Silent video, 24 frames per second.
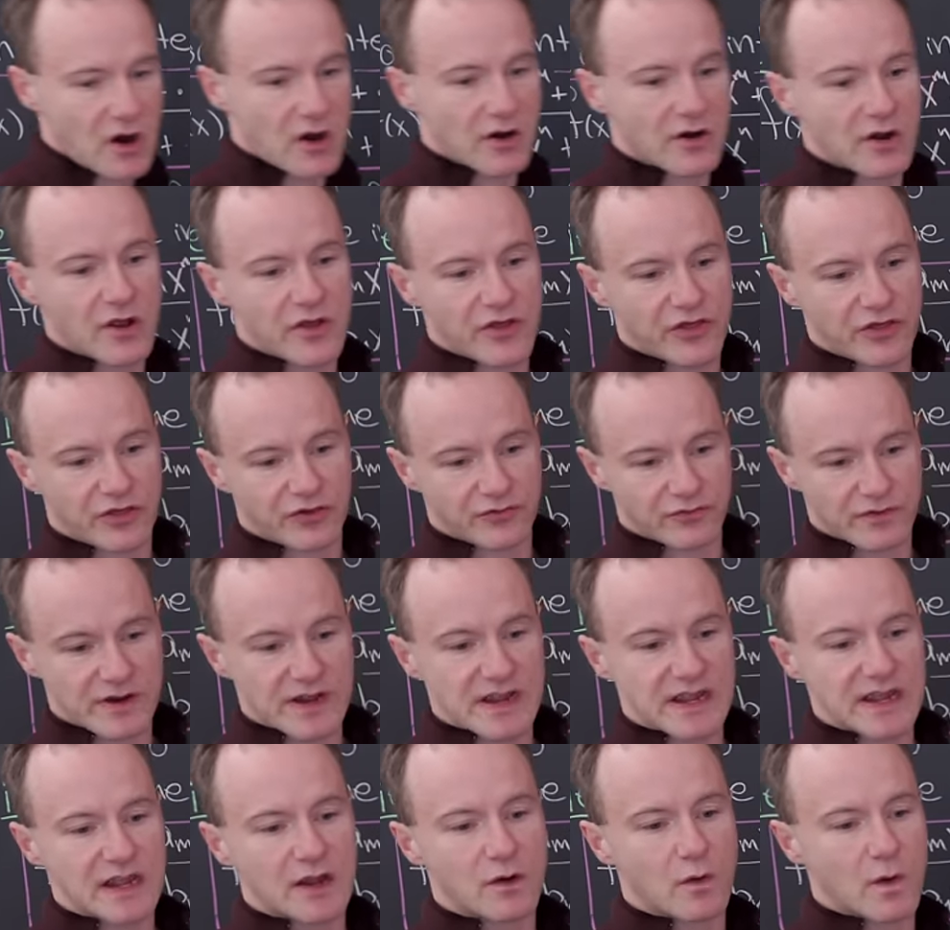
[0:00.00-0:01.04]
our
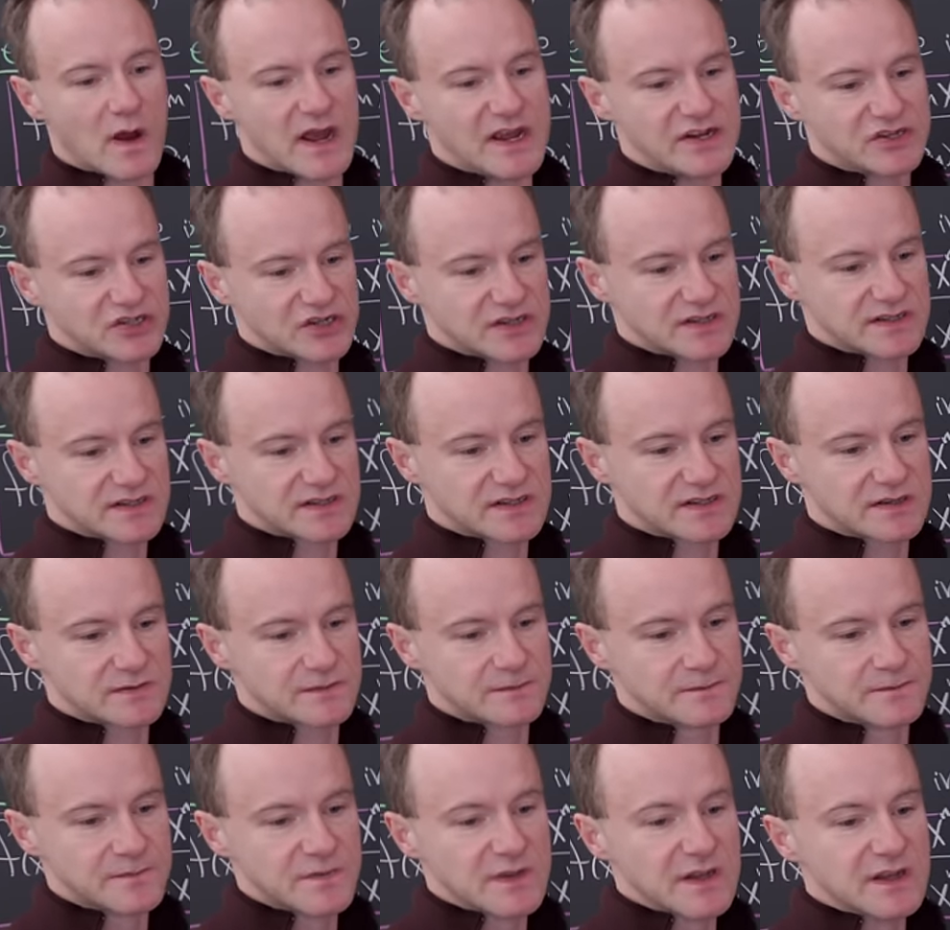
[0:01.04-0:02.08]
three equations.
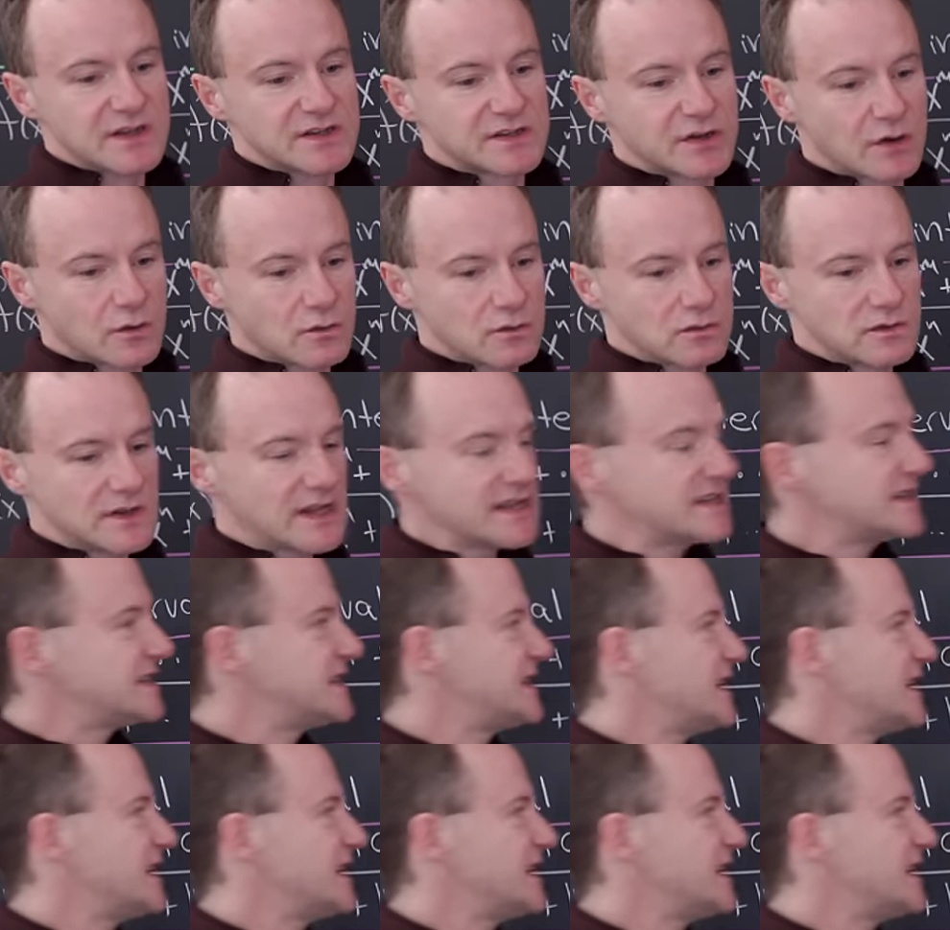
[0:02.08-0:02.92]
So let's